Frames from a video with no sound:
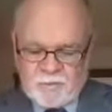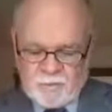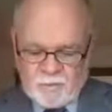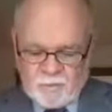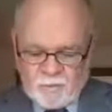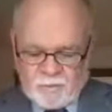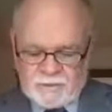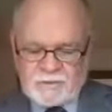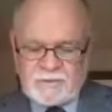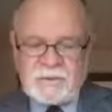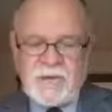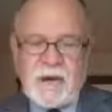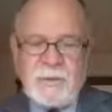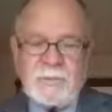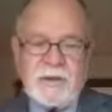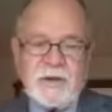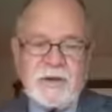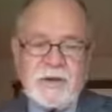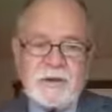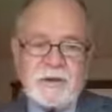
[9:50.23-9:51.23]
We'll stop
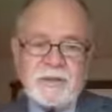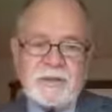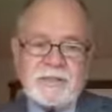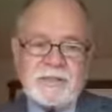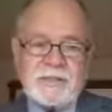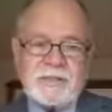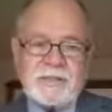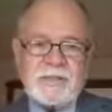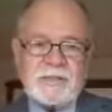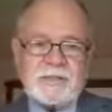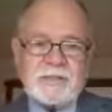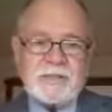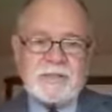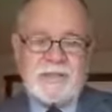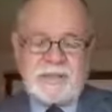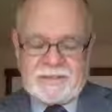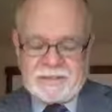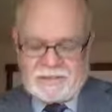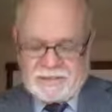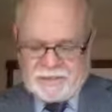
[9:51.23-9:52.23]
and notice some of those
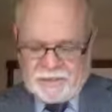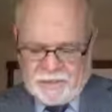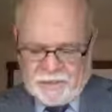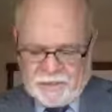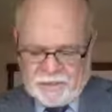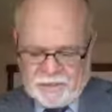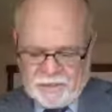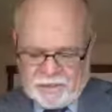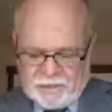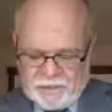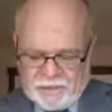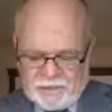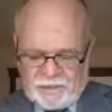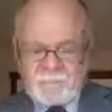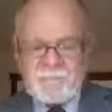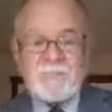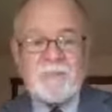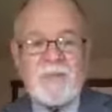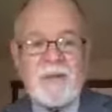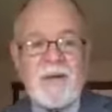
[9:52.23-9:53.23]
things as we go along.
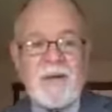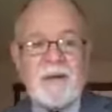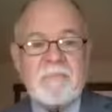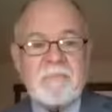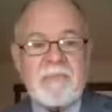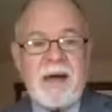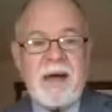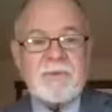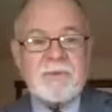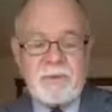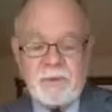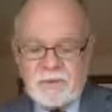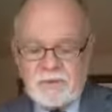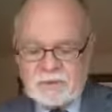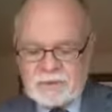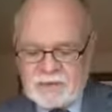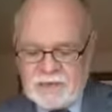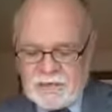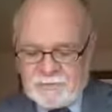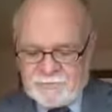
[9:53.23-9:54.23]
Matthew
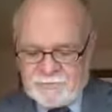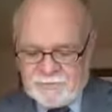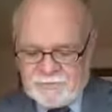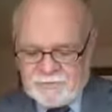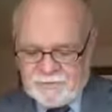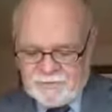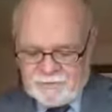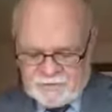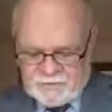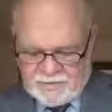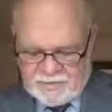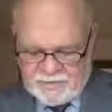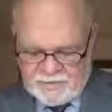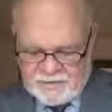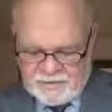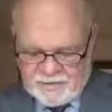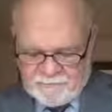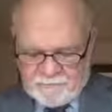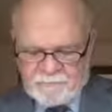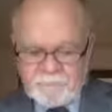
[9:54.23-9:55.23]
chapter
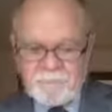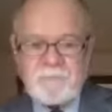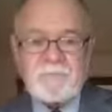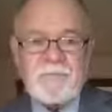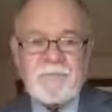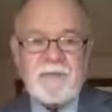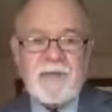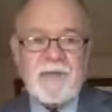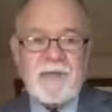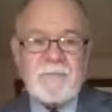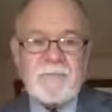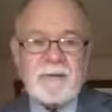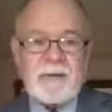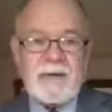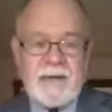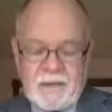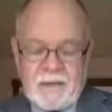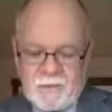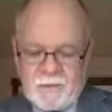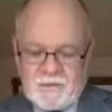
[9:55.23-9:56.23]
15,
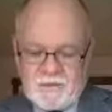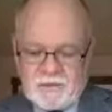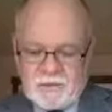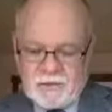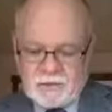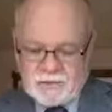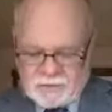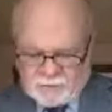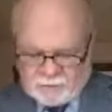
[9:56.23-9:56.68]
beginning with verse